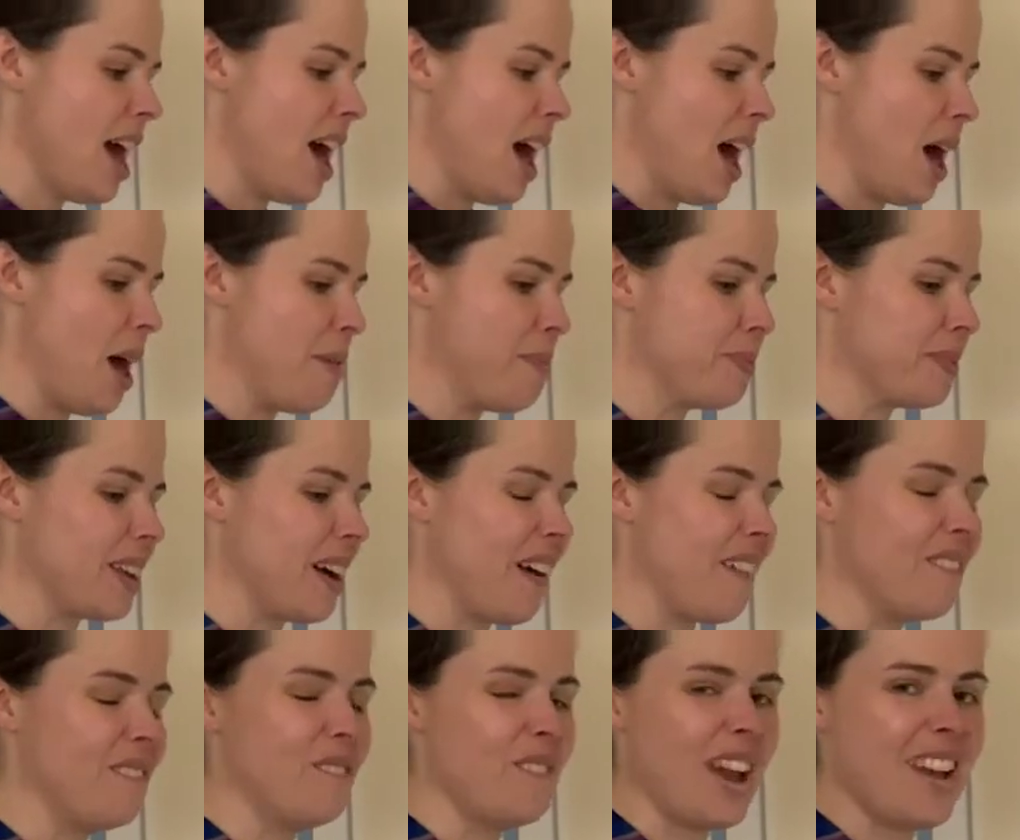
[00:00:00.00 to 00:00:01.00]
I'm
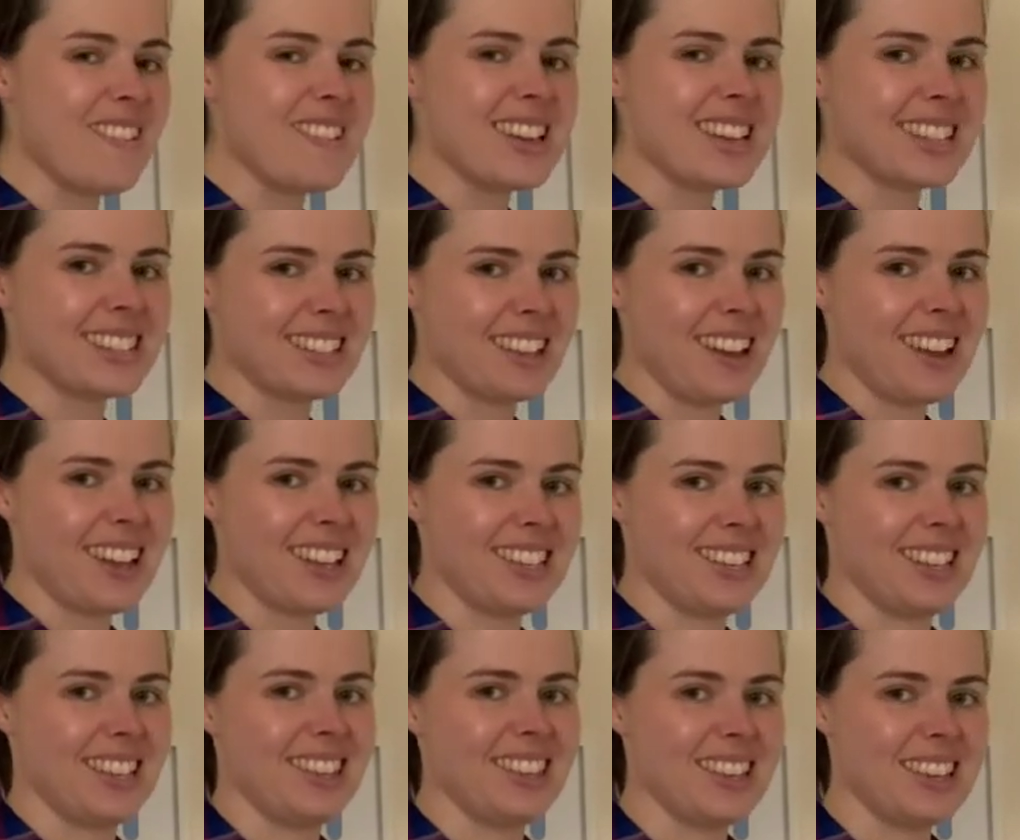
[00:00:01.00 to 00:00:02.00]
very
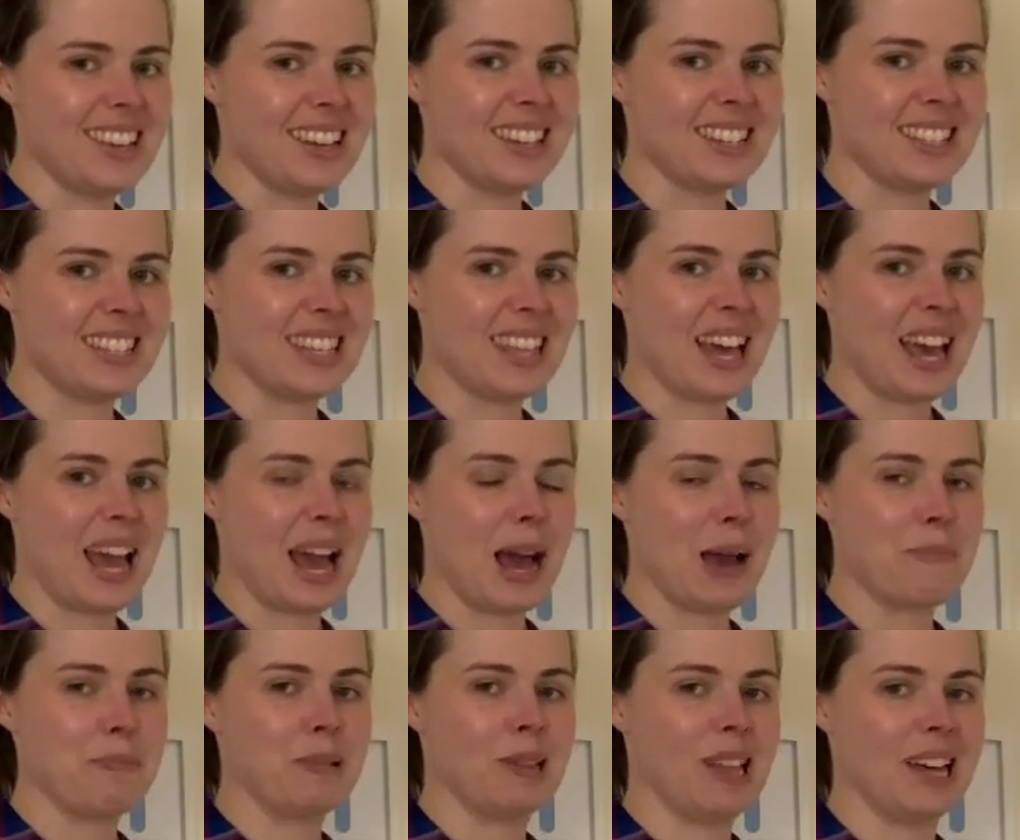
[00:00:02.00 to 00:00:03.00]
excited that yesterday I
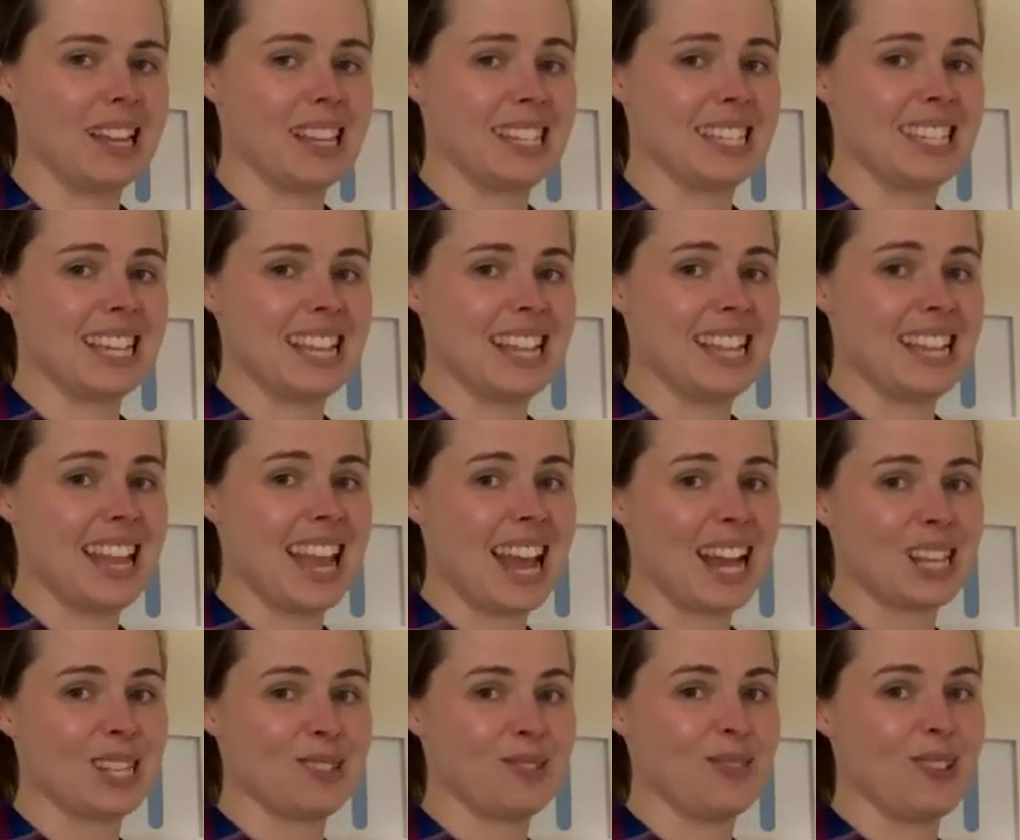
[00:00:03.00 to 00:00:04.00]
planned
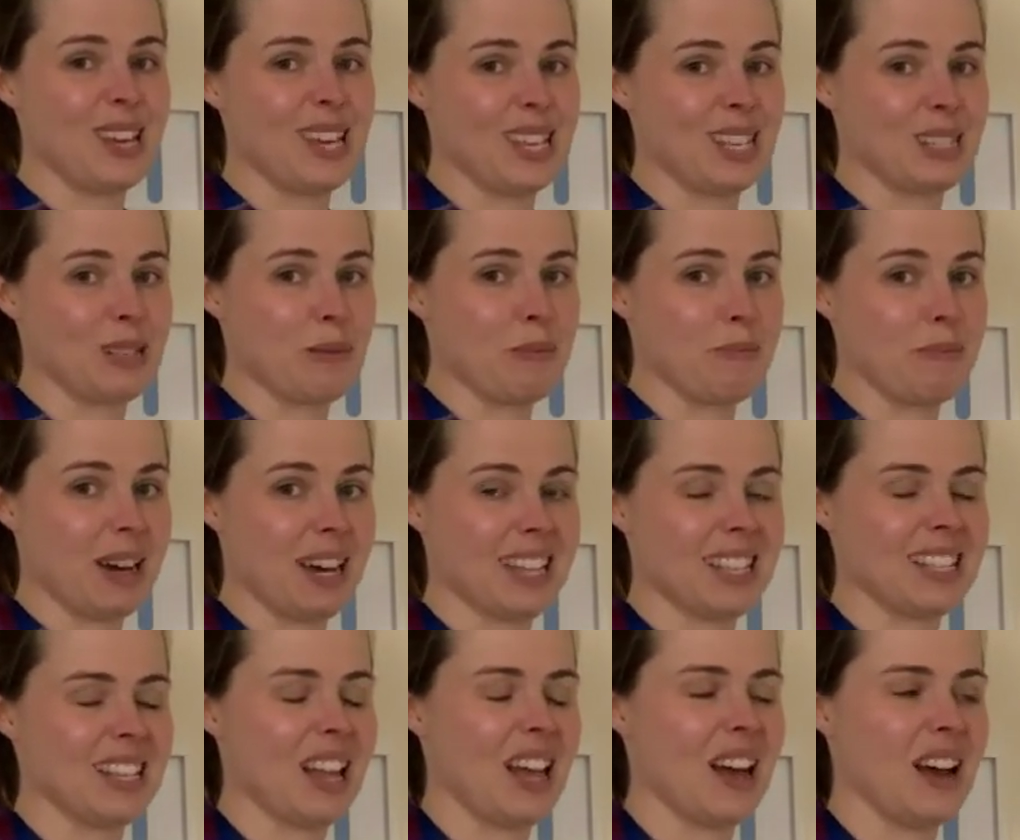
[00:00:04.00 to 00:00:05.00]
next week's Maths
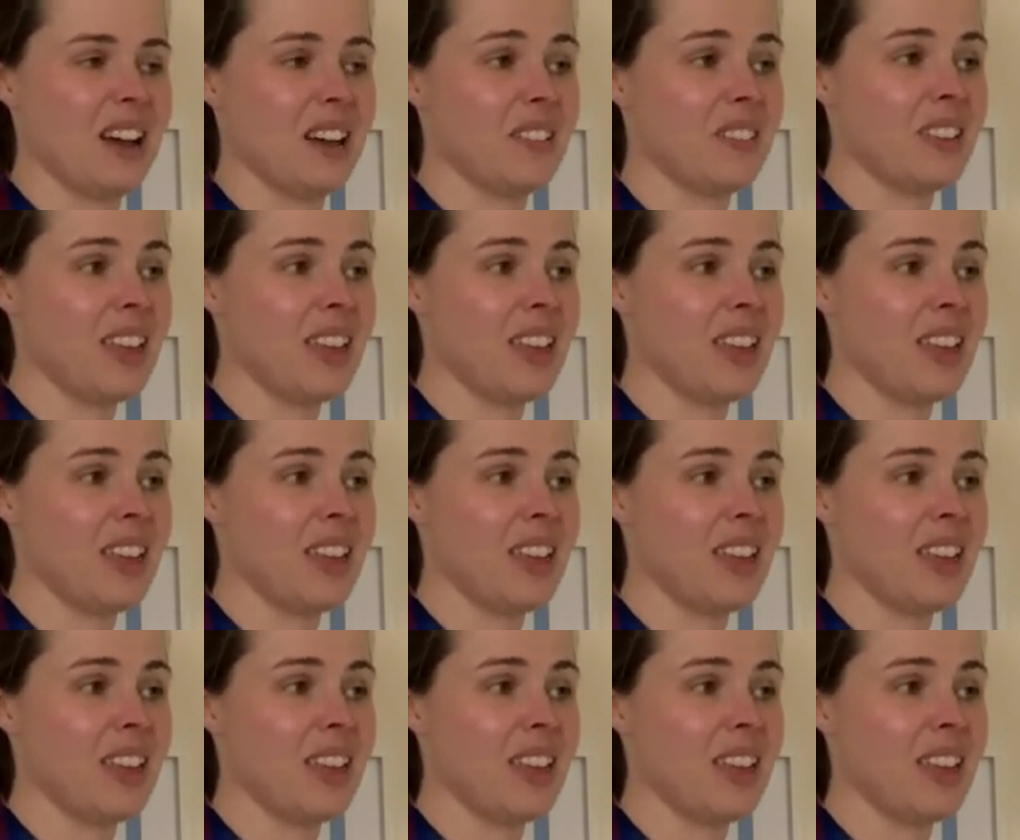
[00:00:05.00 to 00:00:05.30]
Live.